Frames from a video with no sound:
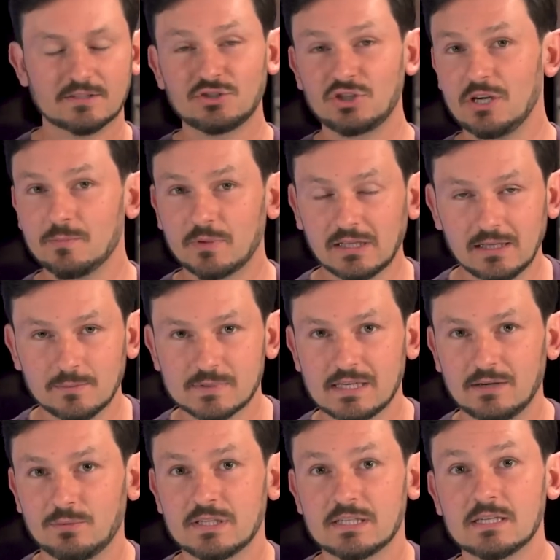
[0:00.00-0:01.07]
cheap clips
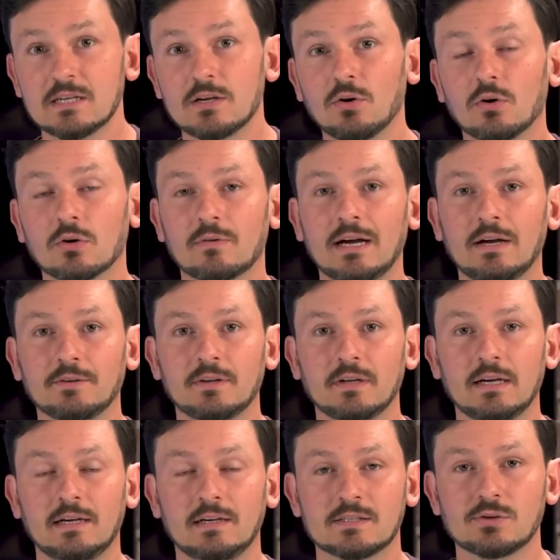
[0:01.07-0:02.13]
that we see go around
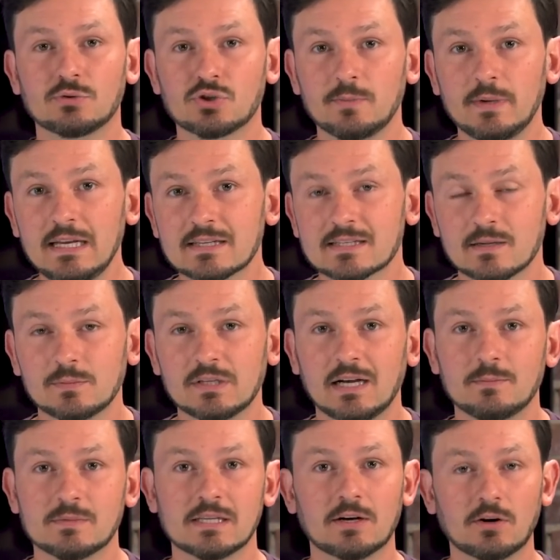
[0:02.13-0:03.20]
social media
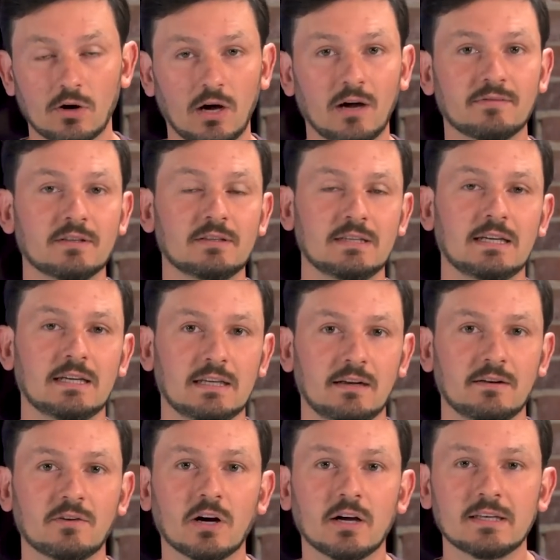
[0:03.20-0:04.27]
sometimes that are often taken
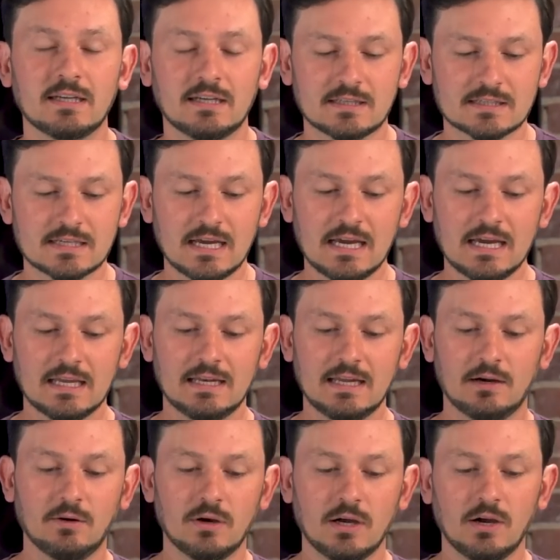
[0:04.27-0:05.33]
out of context.
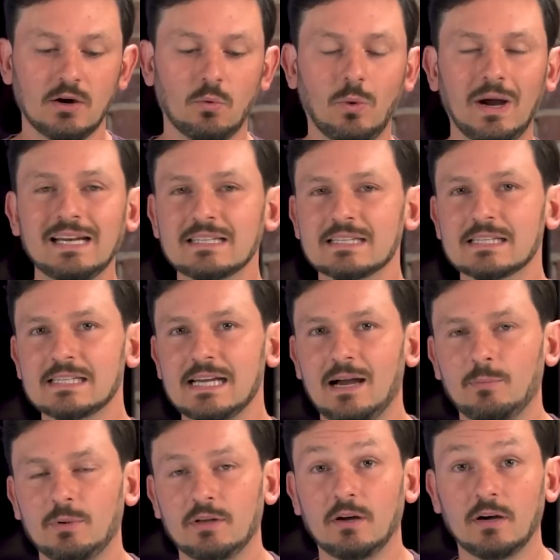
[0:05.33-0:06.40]
Now, why does this
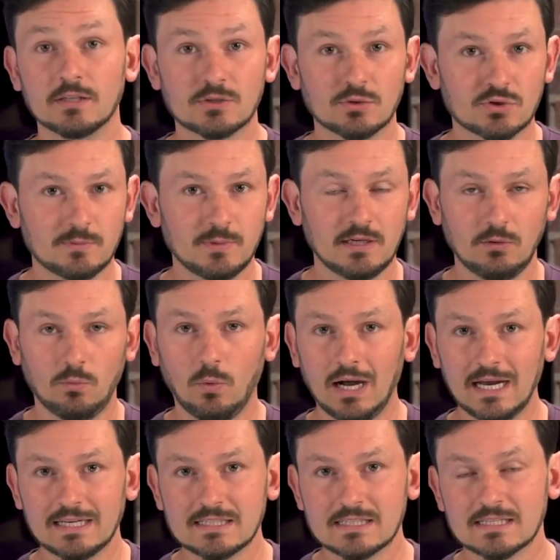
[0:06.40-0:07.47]
happen on social media?
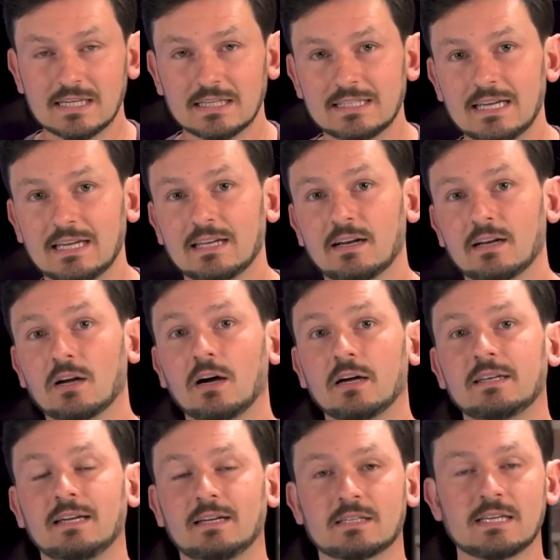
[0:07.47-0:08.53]
Why does this get taken out of
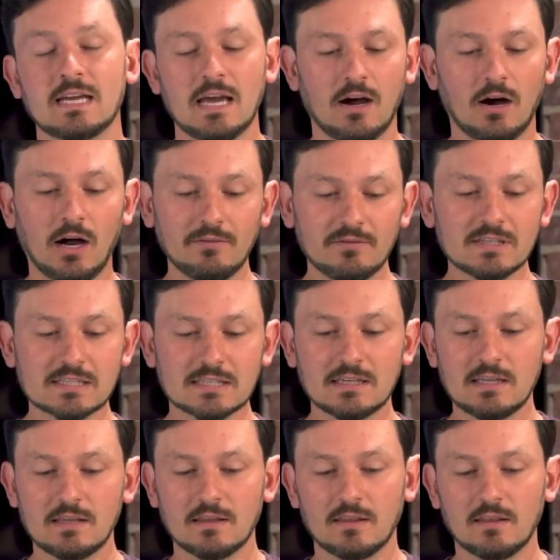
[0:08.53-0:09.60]
context?
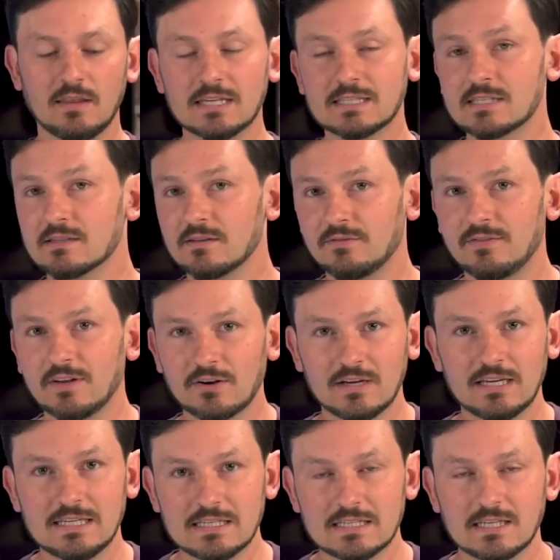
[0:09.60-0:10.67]
Obviously, this is a
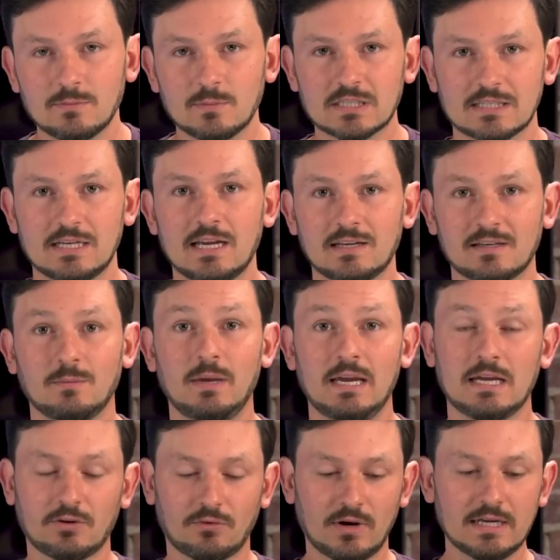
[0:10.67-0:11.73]
very easy mistake to
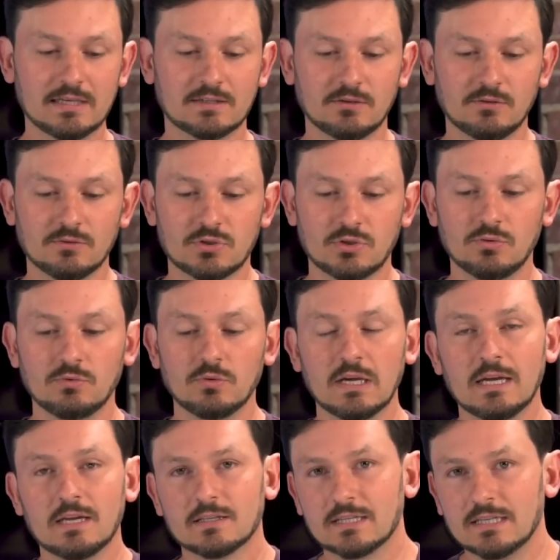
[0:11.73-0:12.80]
make, right? To
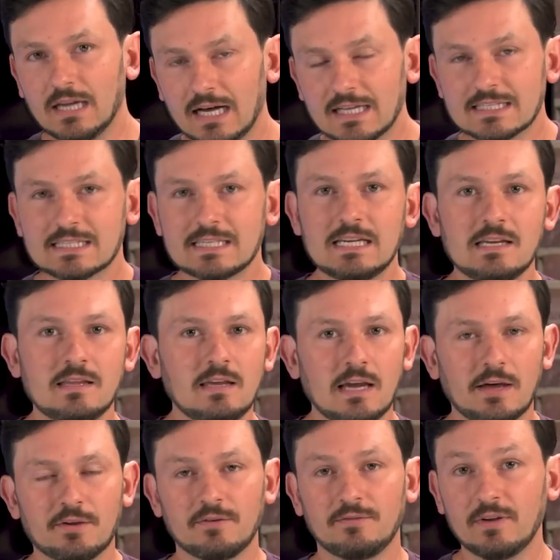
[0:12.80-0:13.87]
not see the
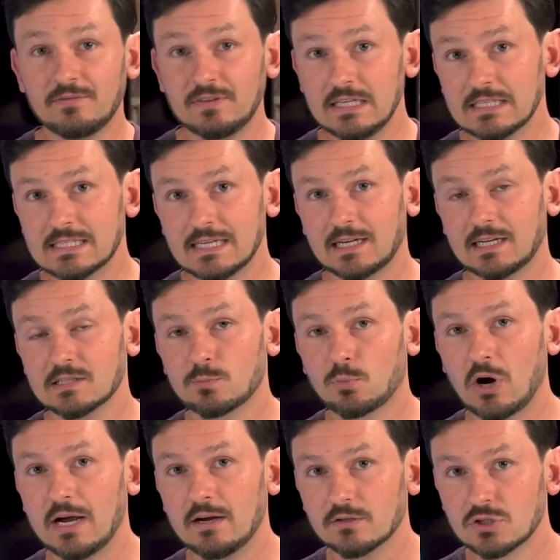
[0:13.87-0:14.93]
other 15 seconds
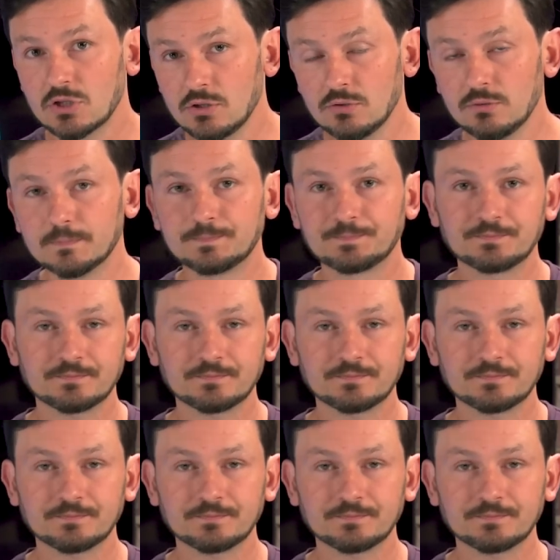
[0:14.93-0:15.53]
prior to